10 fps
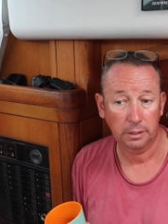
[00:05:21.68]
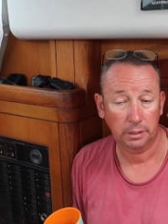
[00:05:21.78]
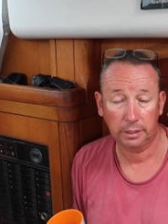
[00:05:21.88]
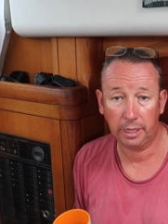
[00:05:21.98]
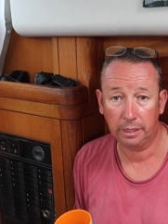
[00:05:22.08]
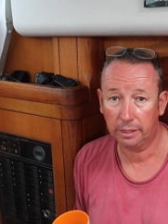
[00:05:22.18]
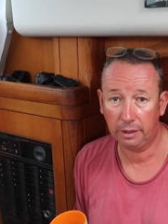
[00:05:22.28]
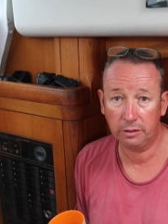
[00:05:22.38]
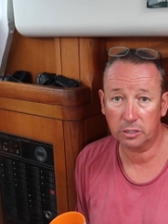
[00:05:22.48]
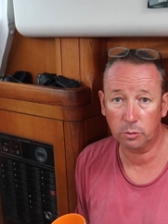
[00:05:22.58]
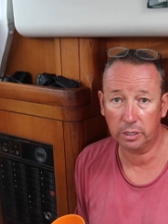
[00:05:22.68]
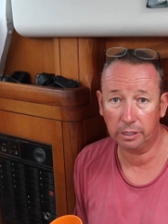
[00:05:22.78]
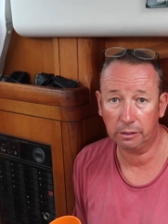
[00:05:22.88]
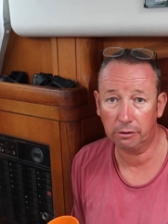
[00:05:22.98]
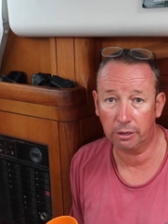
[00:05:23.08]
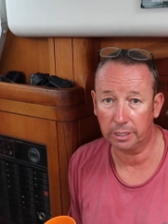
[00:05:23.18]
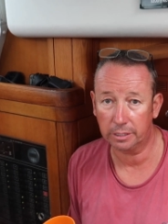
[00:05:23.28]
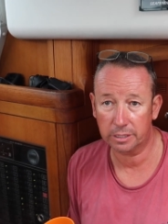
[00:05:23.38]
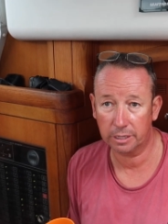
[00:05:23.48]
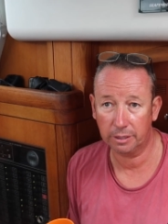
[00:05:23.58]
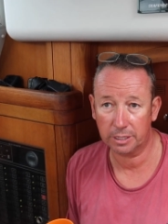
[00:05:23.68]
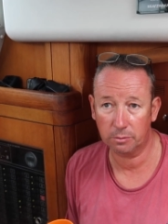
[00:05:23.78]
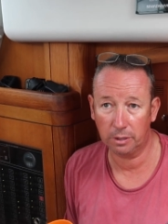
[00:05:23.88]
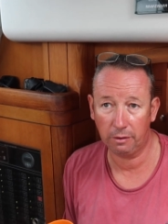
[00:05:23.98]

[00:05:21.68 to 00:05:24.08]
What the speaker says: yeah, everything's working great. So that's what